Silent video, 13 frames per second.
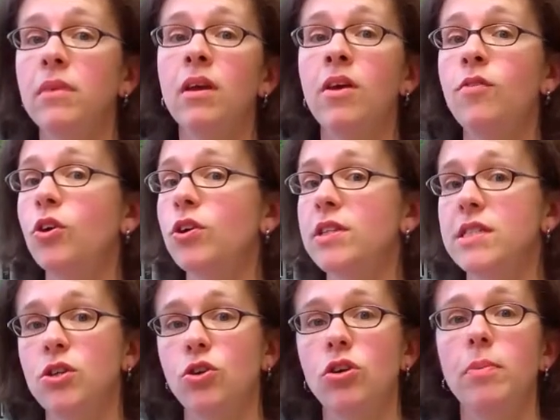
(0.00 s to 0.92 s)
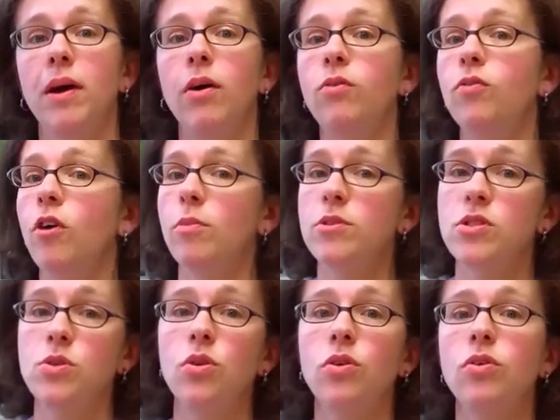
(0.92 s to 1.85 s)
If you're concerned about
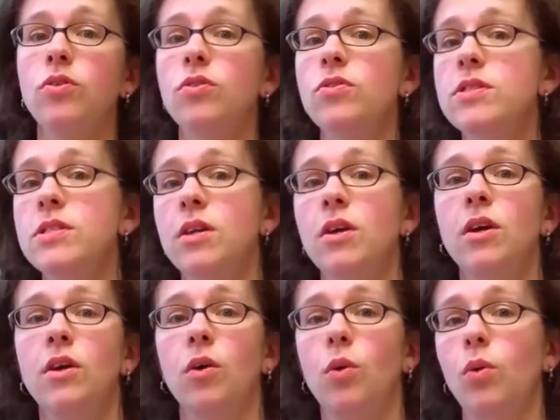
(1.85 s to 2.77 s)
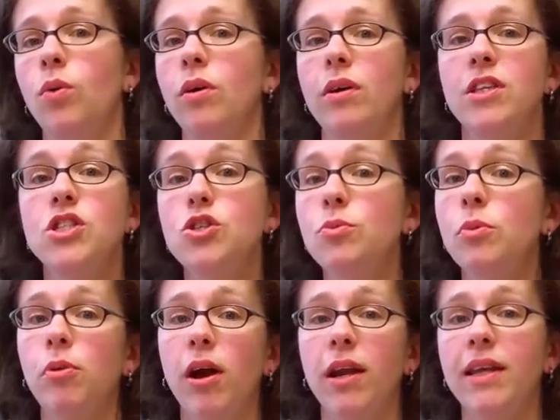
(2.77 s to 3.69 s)
pharmaceuticals or consumer
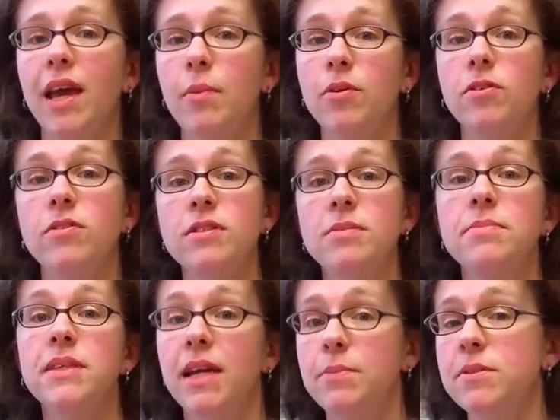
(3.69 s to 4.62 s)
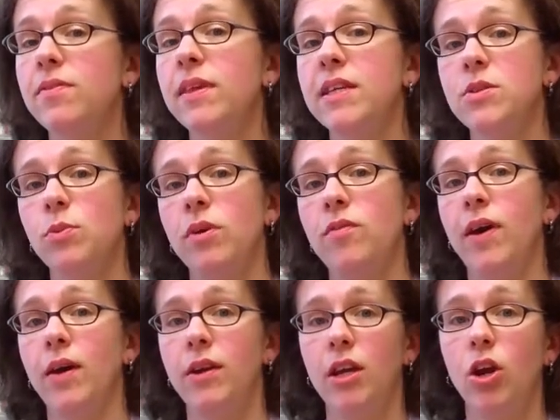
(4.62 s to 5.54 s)
product chemicals, the types of things that we
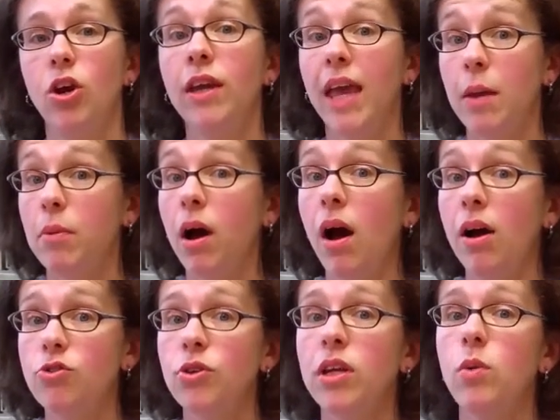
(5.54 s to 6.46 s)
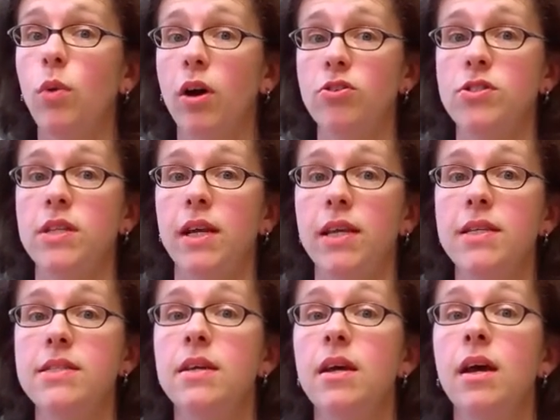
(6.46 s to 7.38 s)
found in our Cape Cod drinking water
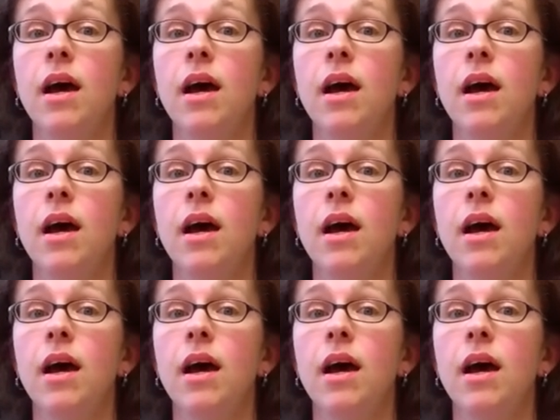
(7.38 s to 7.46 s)
studies,